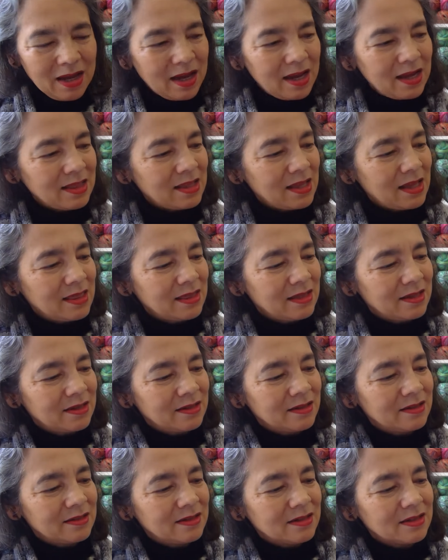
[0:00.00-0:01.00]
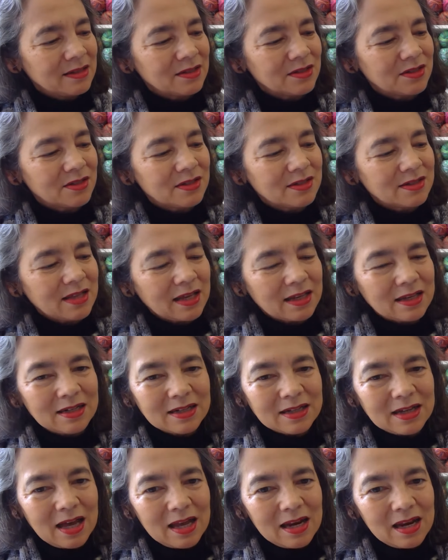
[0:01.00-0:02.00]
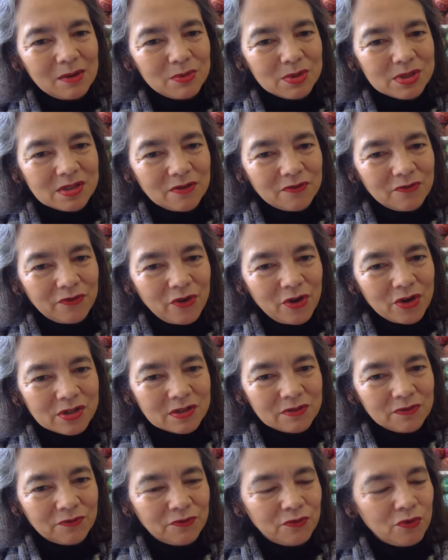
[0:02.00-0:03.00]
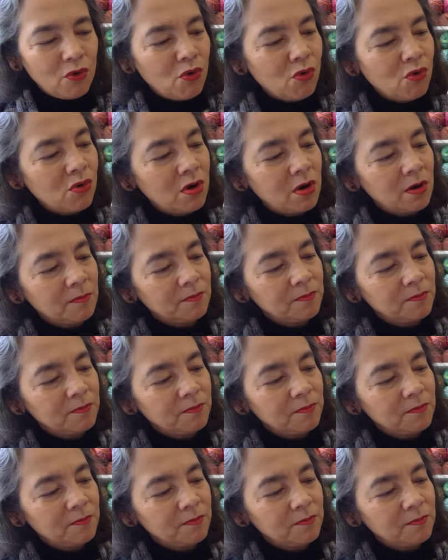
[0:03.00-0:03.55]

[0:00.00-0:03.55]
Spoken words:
And then the second color was the first four